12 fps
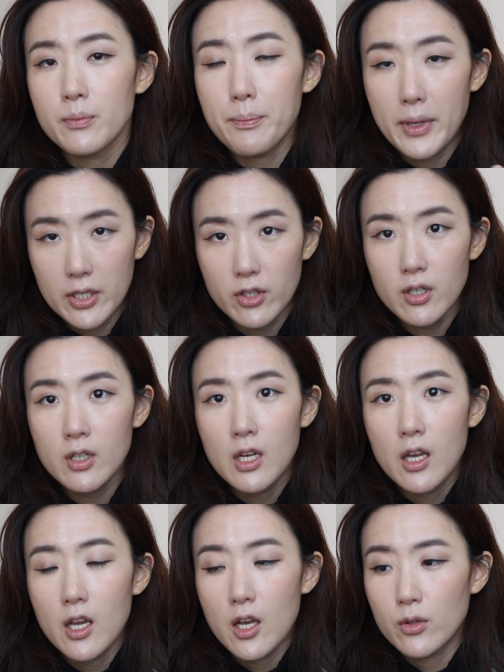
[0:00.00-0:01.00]
better,
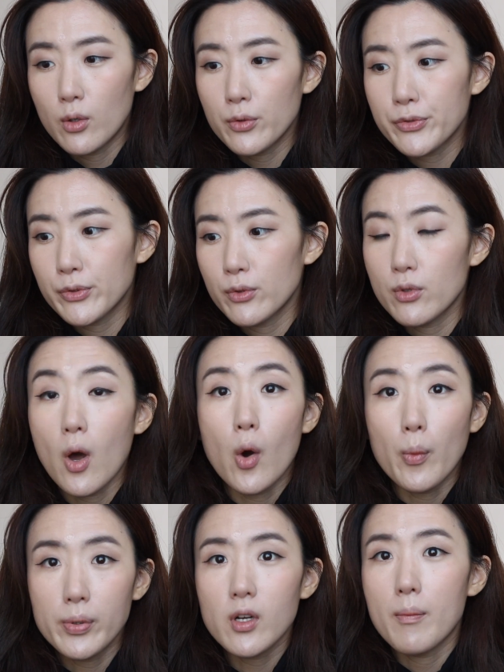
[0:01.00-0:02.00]
and also to
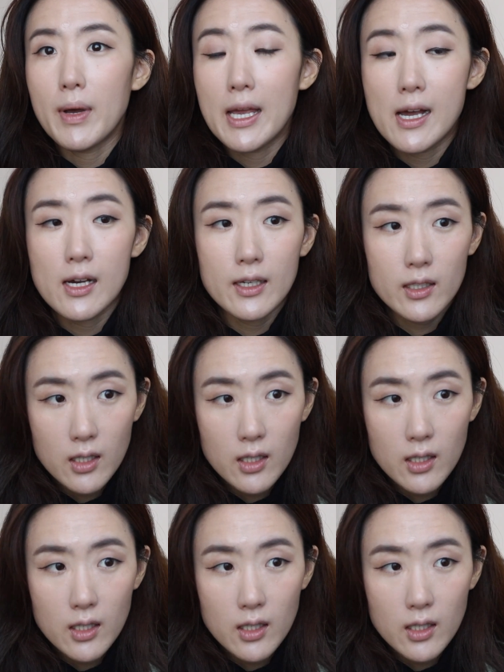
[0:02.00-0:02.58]
open up my eye.